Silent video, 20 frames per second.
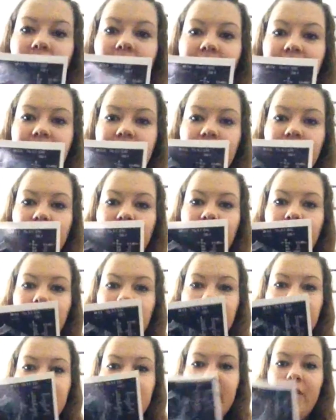on here. And he
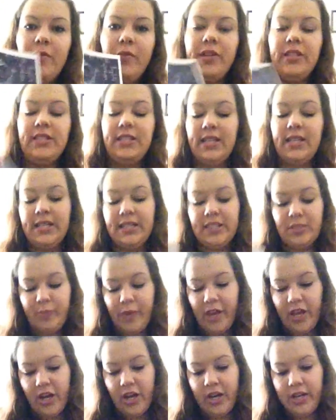wanted to give one to his
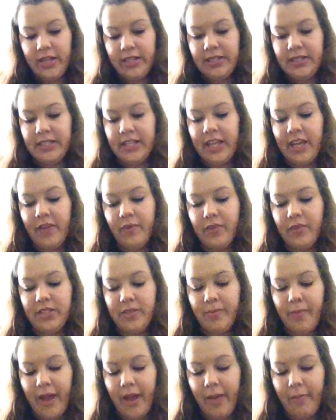parents and give one
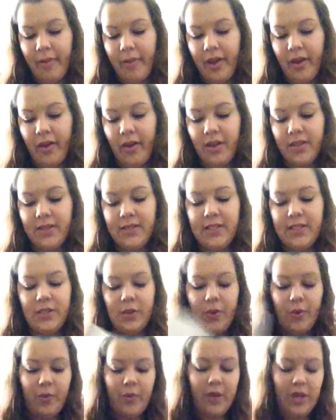to my parents.
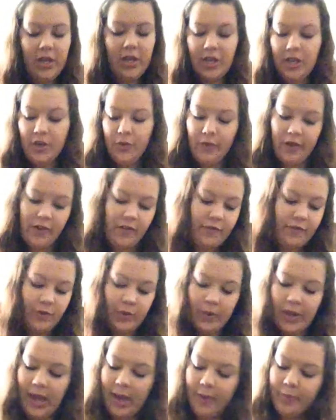So we have a
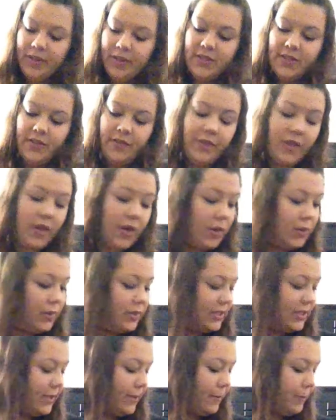few copies of
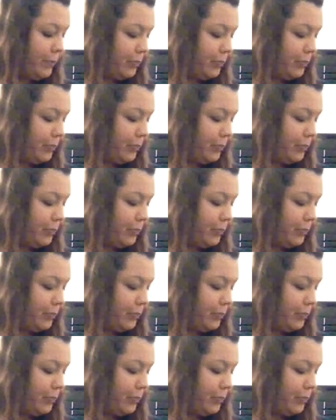those.